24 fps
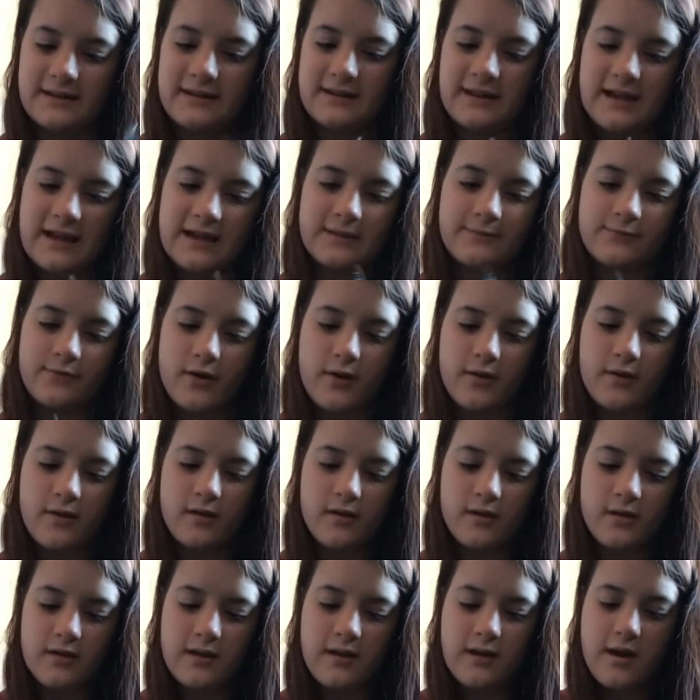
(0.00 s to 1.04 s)
get
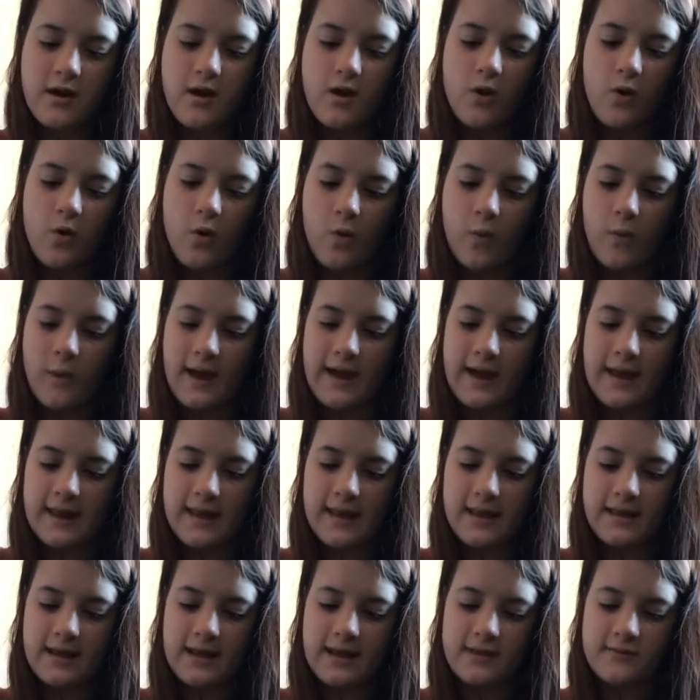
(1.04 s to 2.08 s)
broken or whack
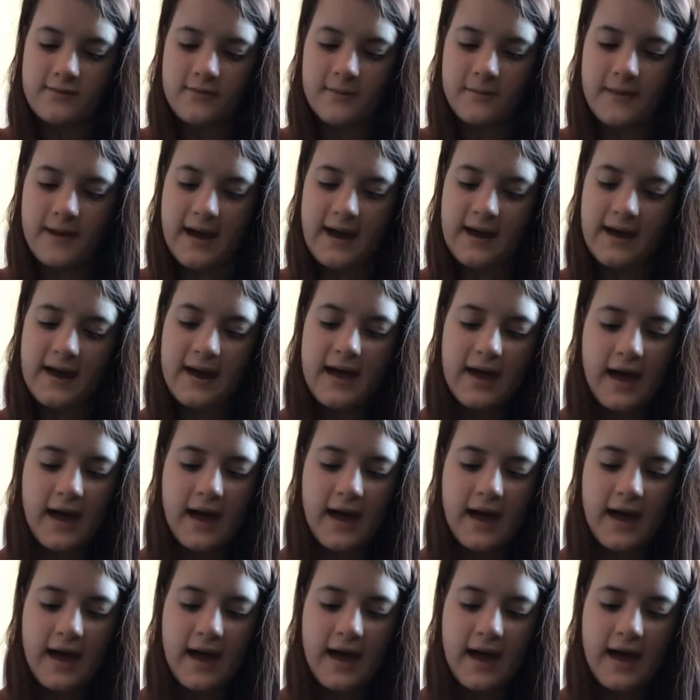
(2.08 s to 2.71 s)
anything in your bag.